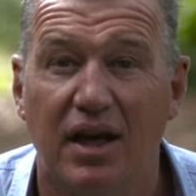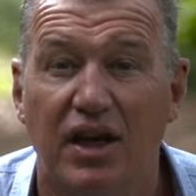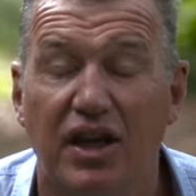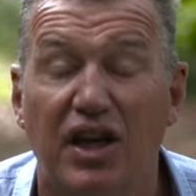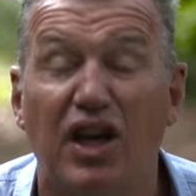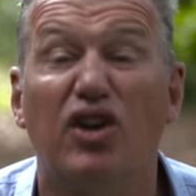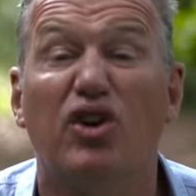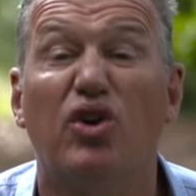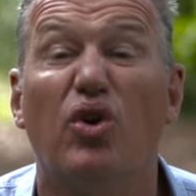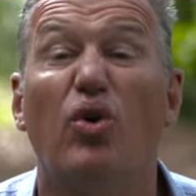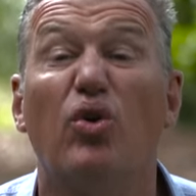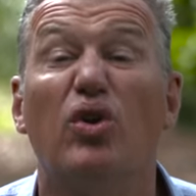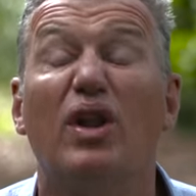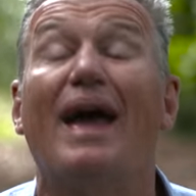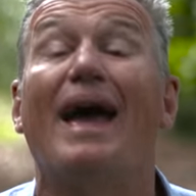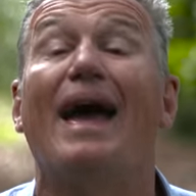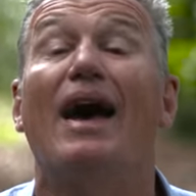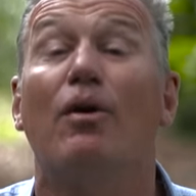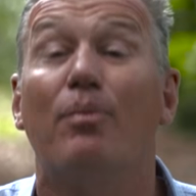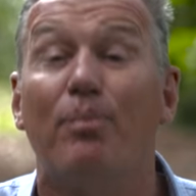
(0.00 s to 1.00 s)
You can call
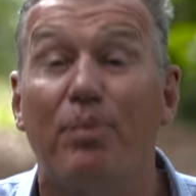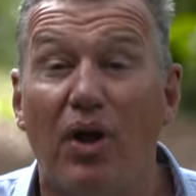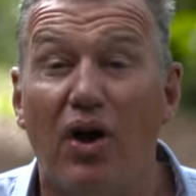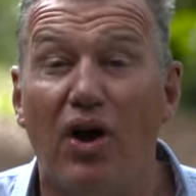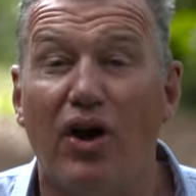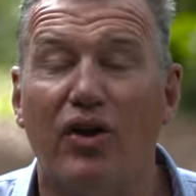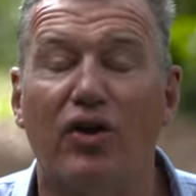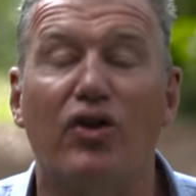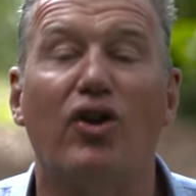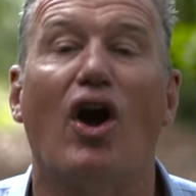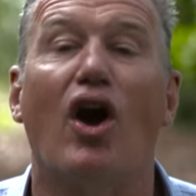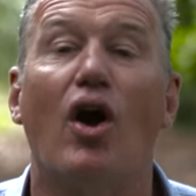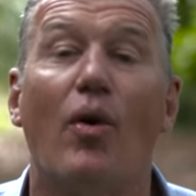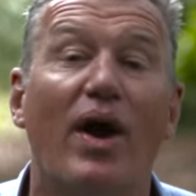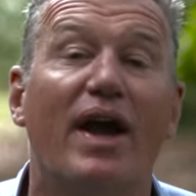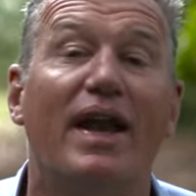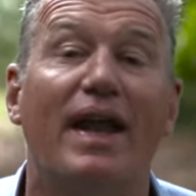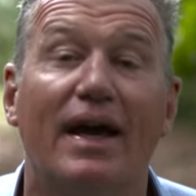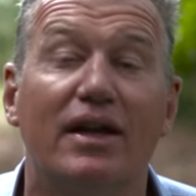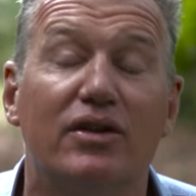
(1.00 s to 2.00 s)
the helpline on
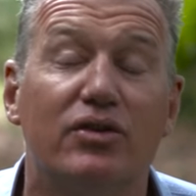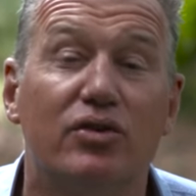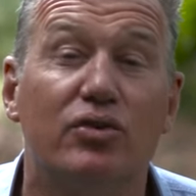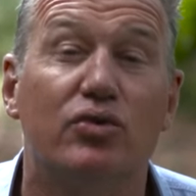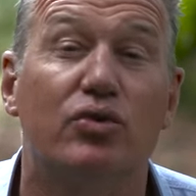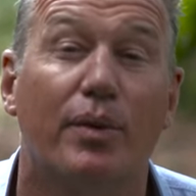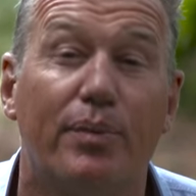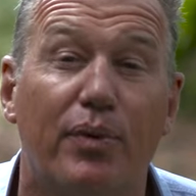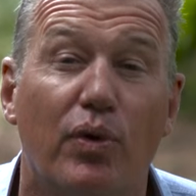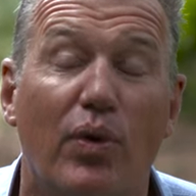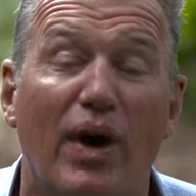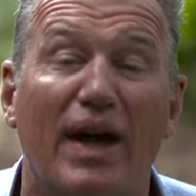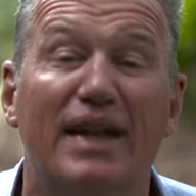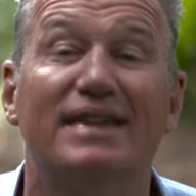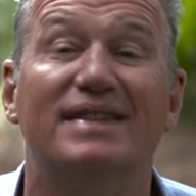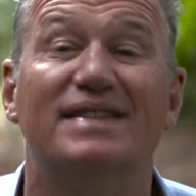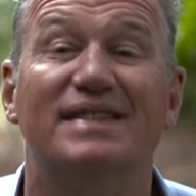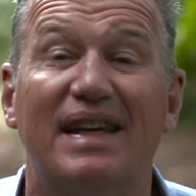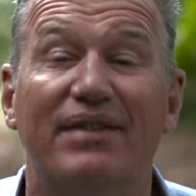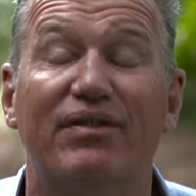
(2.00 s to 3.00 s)
0800
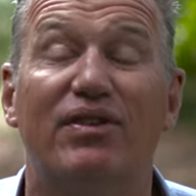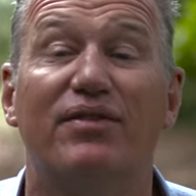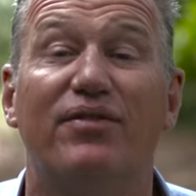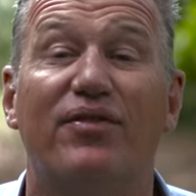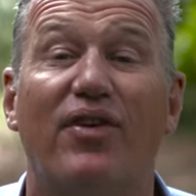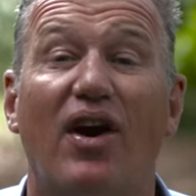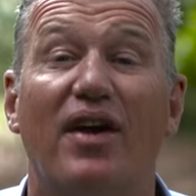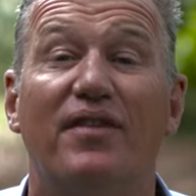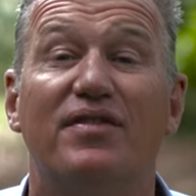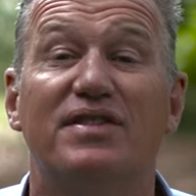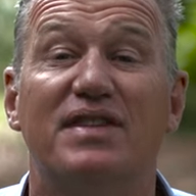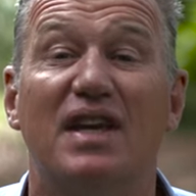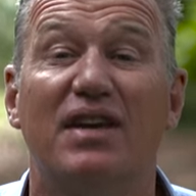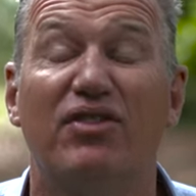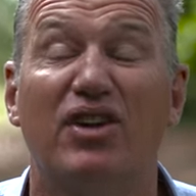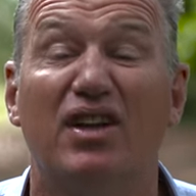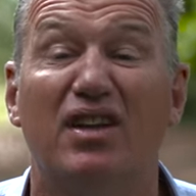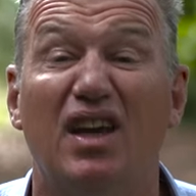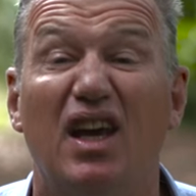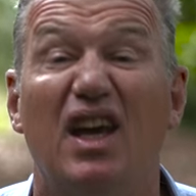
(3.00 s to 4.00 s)
111
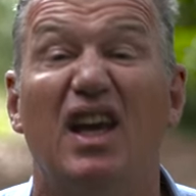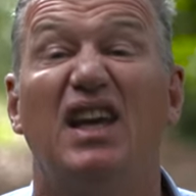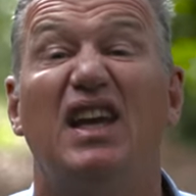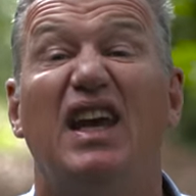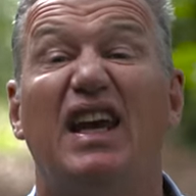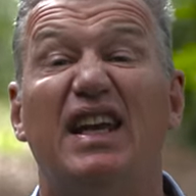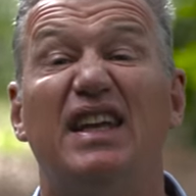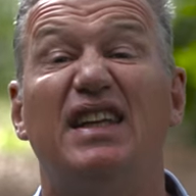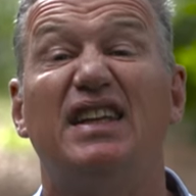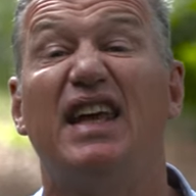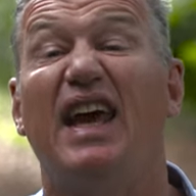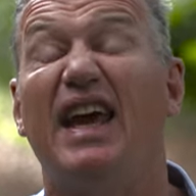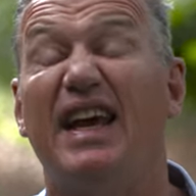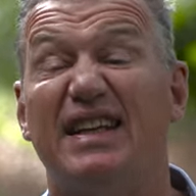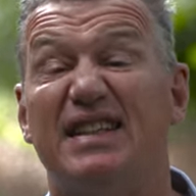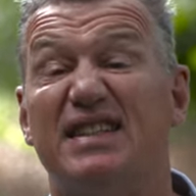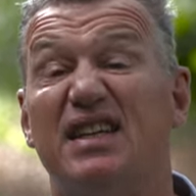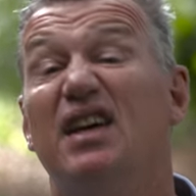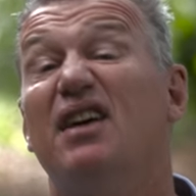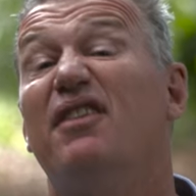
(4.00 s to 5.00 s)
757. You can
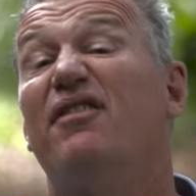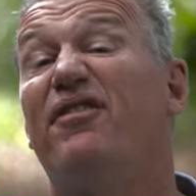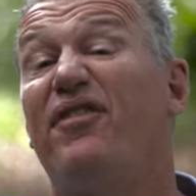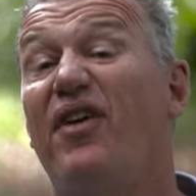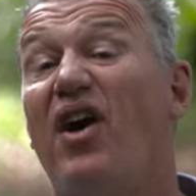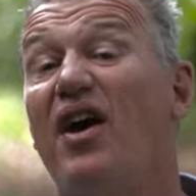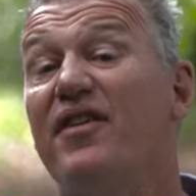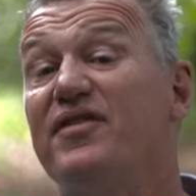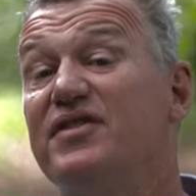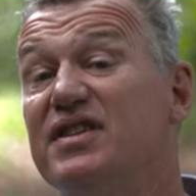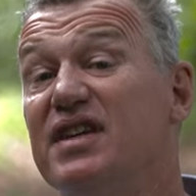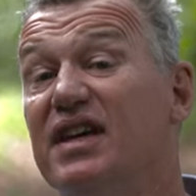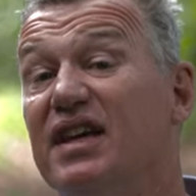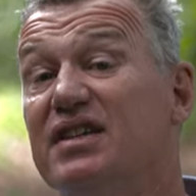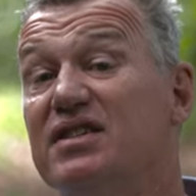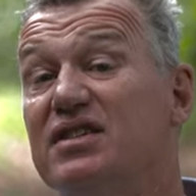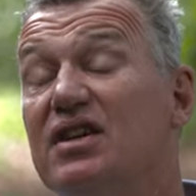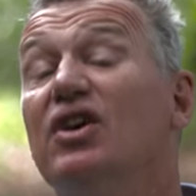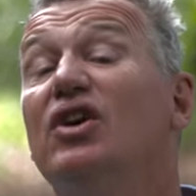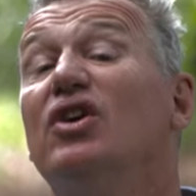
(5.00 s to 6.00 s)
text
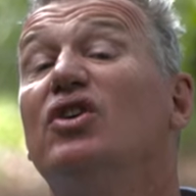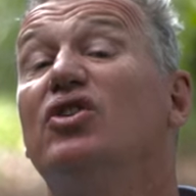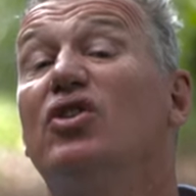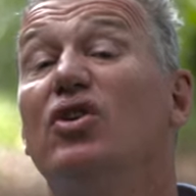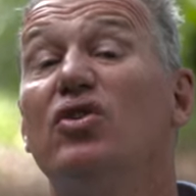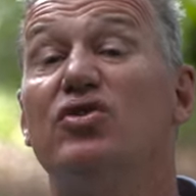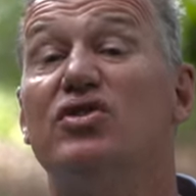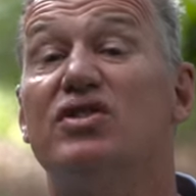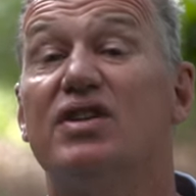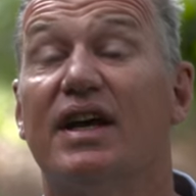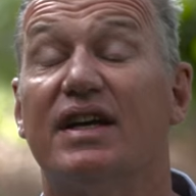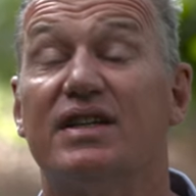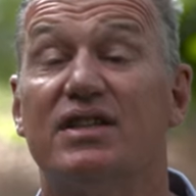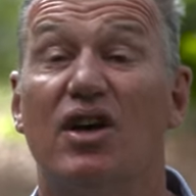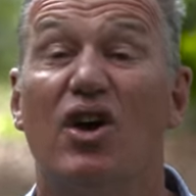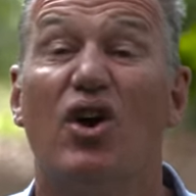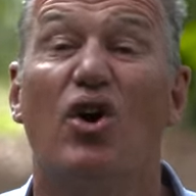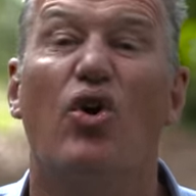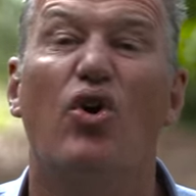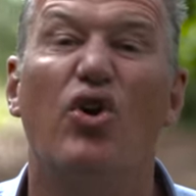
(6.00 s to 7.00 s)
5626,
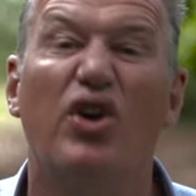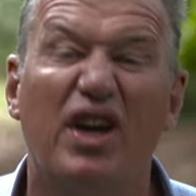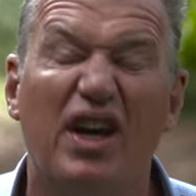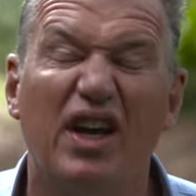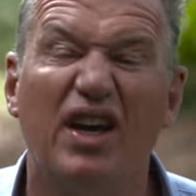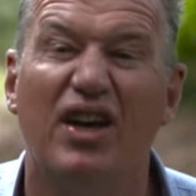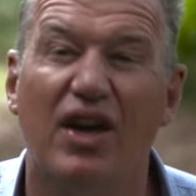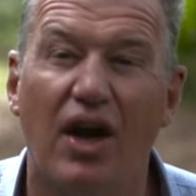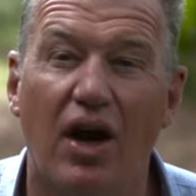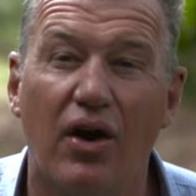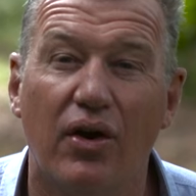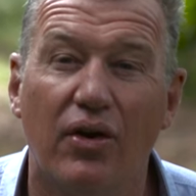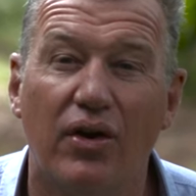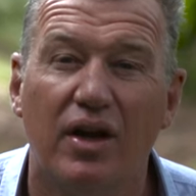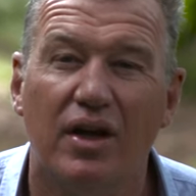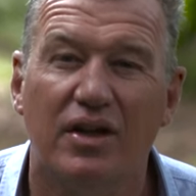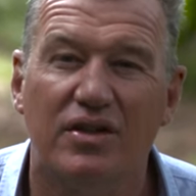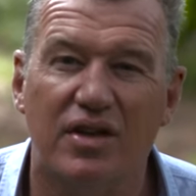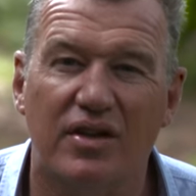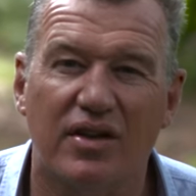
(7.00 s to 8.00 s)
or you can go
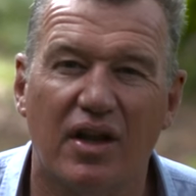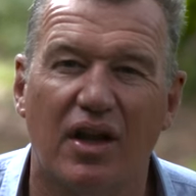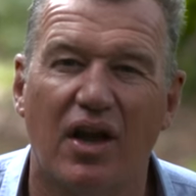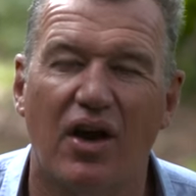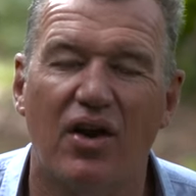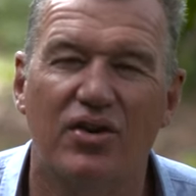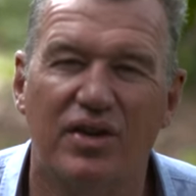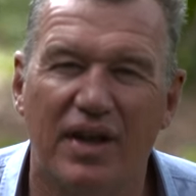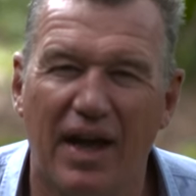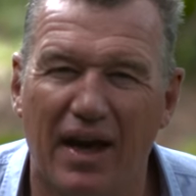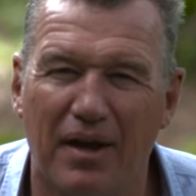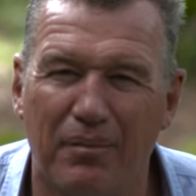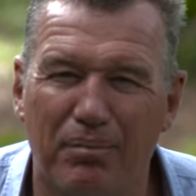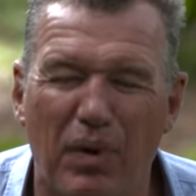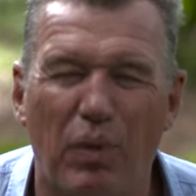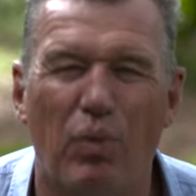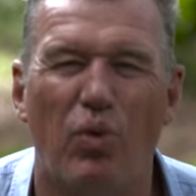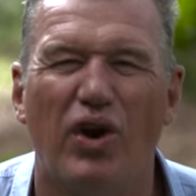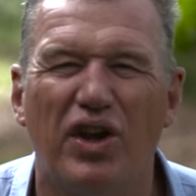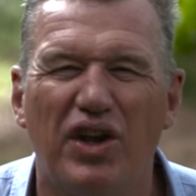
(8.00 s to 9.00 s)
to the Lowdown.
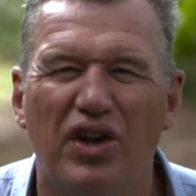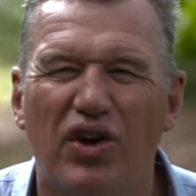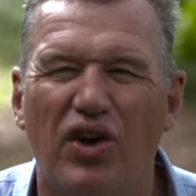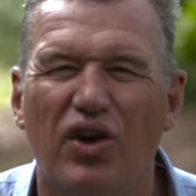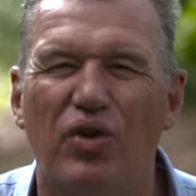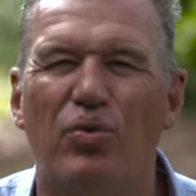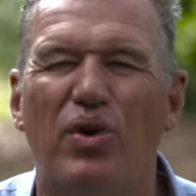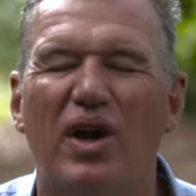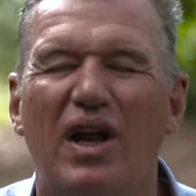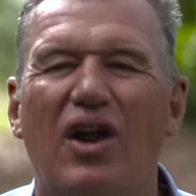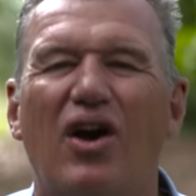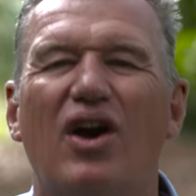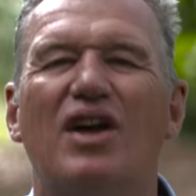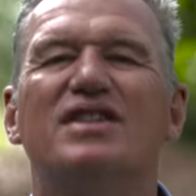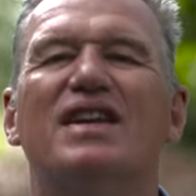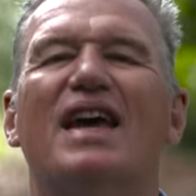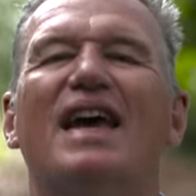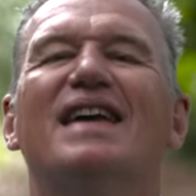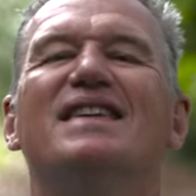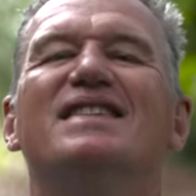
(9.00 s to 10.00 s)
But what you've got to
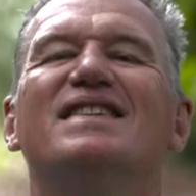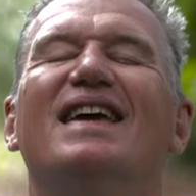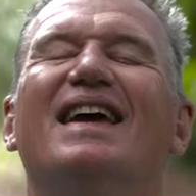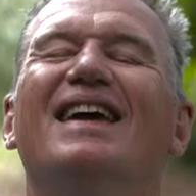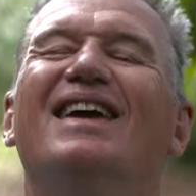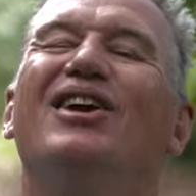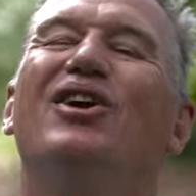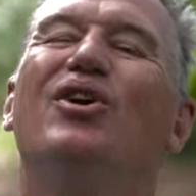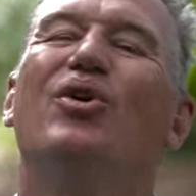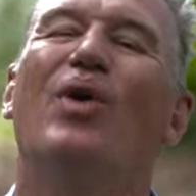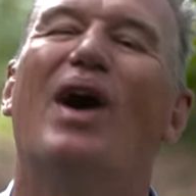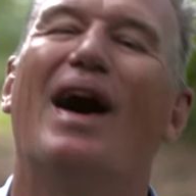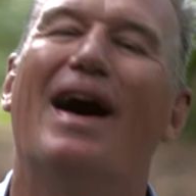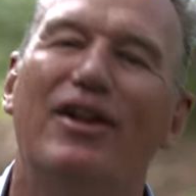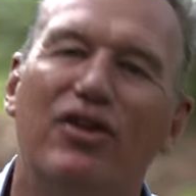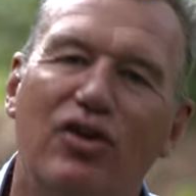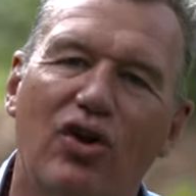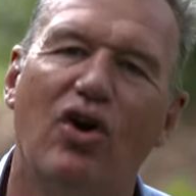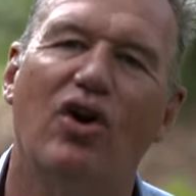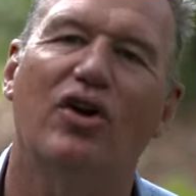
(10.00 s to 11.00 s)
realise is that you are
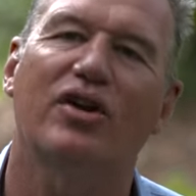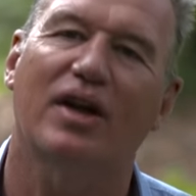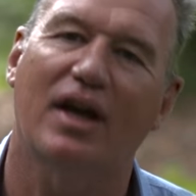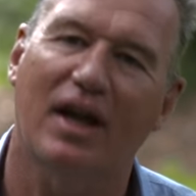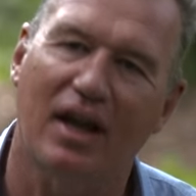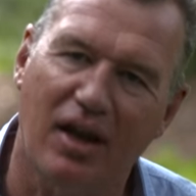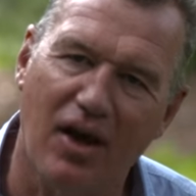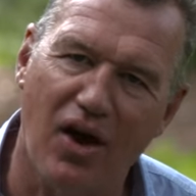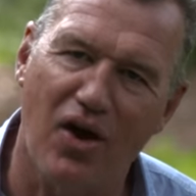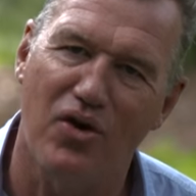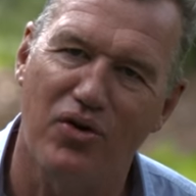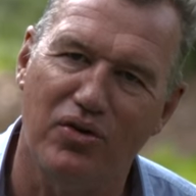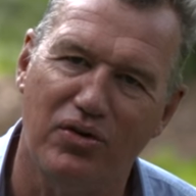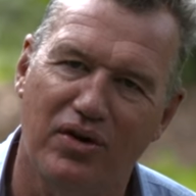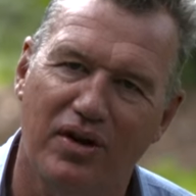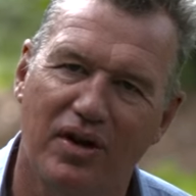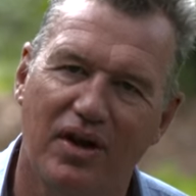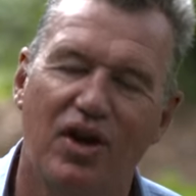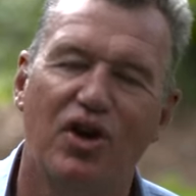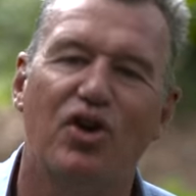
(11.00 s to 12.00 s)
not alone.
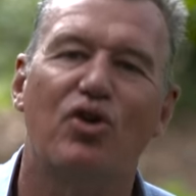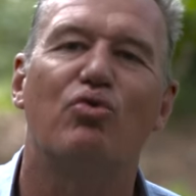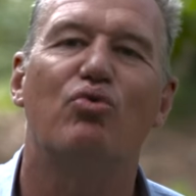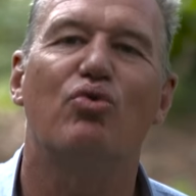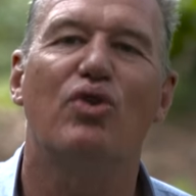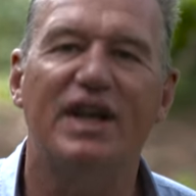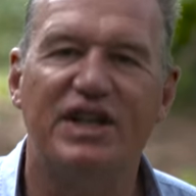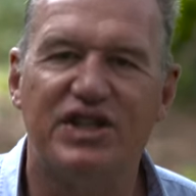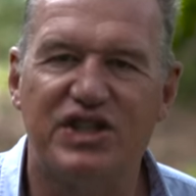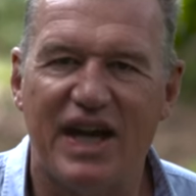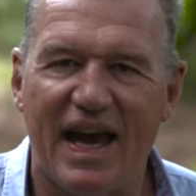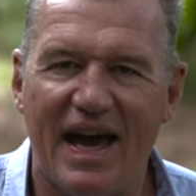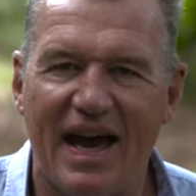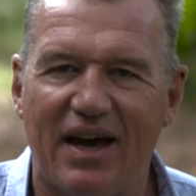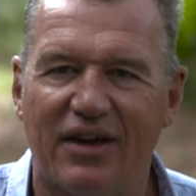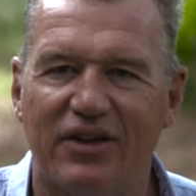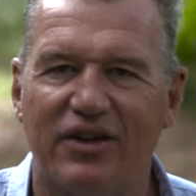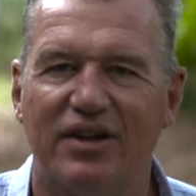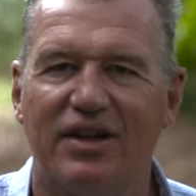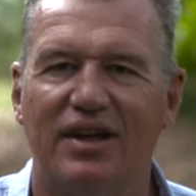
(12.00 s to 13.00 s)
Reach
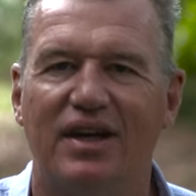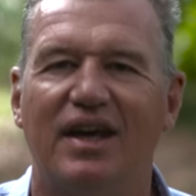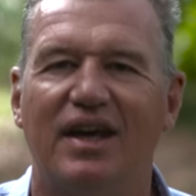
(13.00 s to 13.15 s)
out,